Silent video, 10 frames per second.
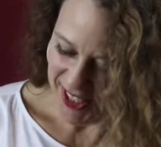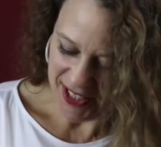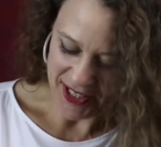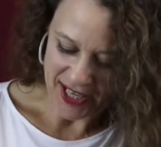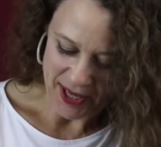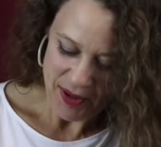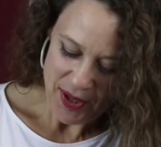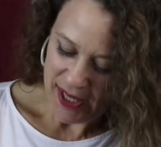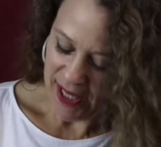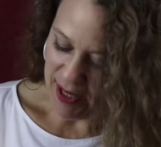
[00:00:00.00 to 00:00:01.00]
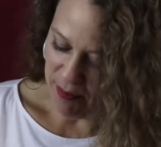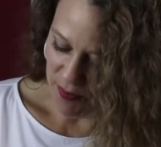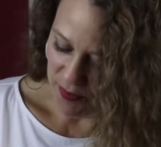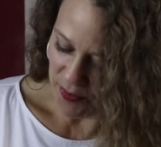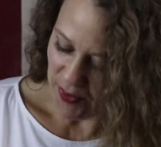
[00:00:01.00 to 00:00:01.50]
Okay,
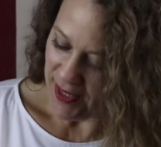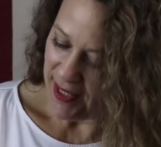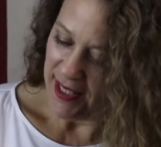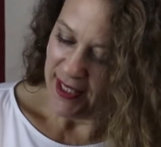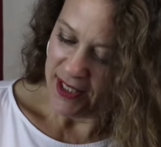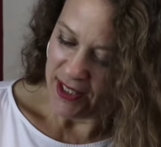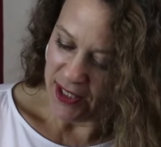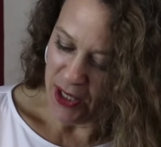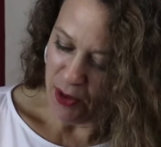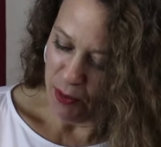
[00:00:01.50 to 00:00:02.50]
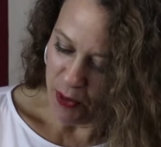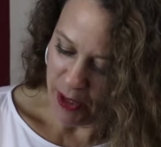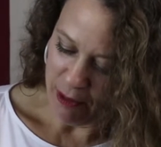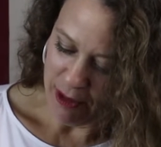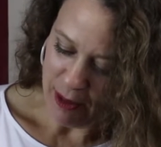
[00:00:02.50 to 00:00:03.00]
no more
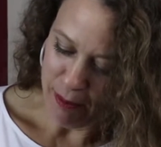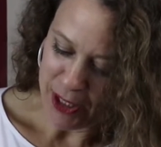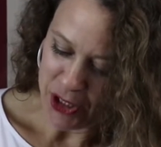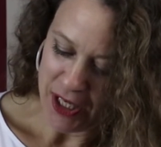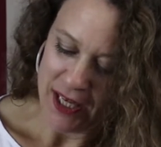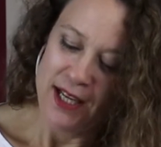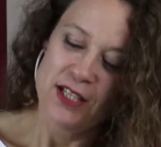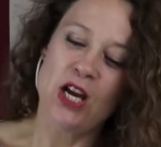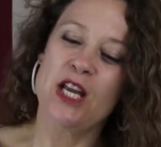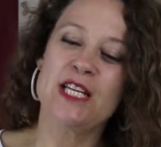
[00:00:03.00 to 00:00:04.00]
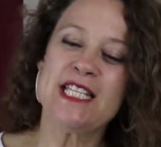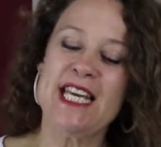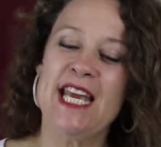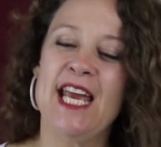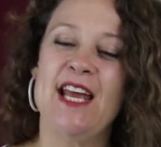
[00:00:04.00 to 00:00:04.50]
acrylic bashing. So you can
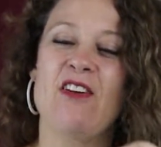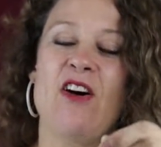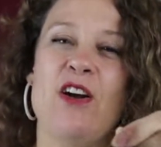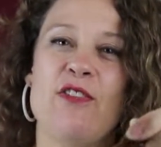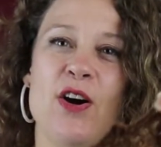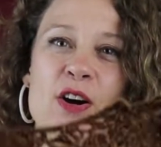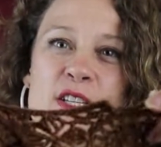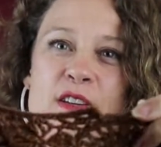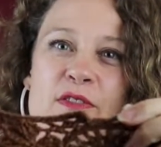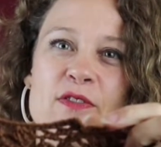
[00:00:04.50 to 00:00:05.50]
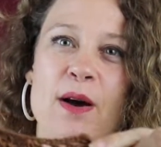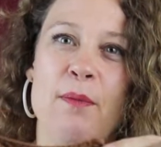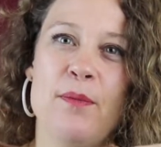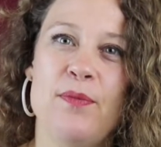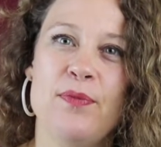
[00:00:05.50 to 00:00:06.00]
see here that I've kind of
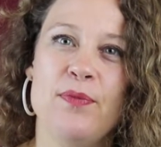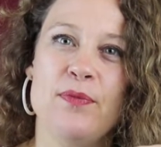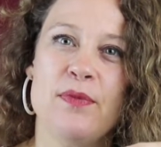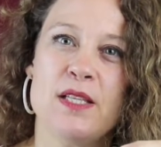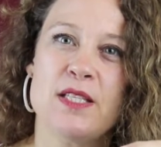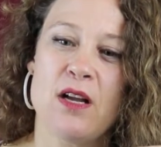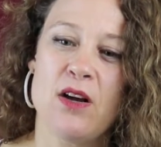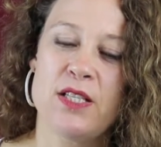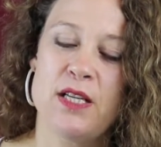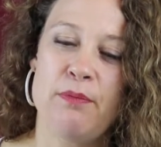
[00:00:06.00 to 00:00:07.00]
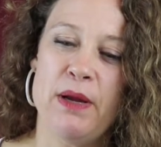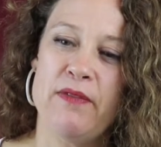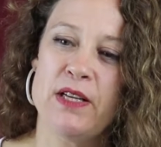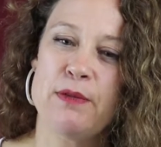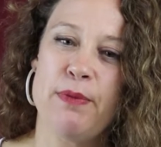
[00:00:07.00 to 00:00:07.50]
started a bit
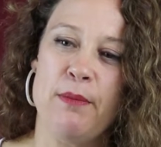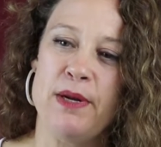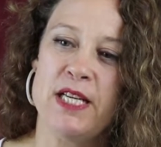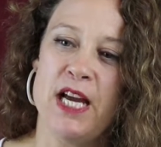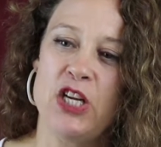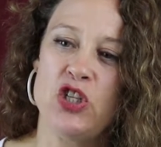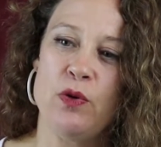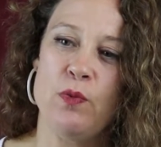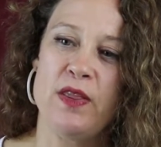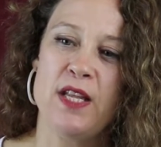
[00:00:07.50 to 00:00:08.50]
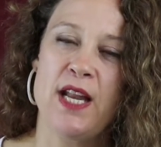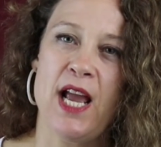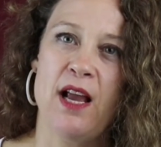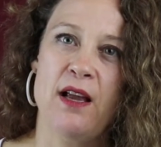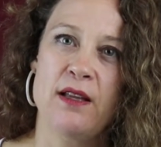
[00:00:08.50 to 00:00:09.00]
of experimentation with the
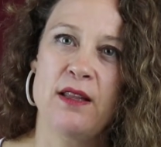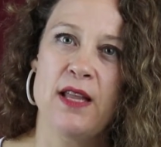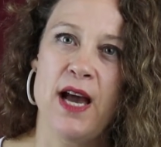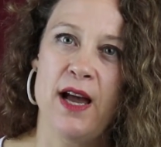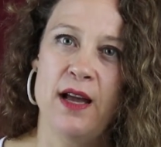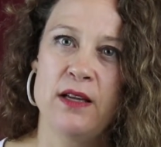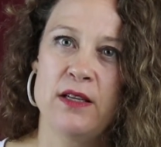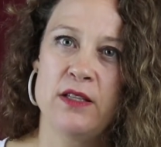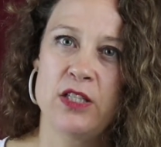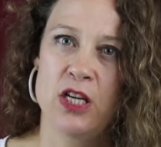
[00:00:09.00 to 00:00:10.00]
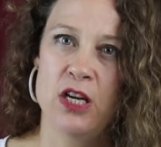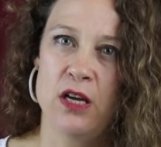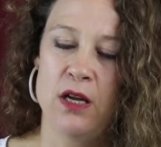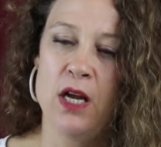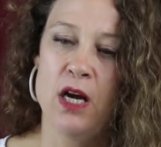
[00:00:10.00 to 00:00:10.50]
neck there to cut.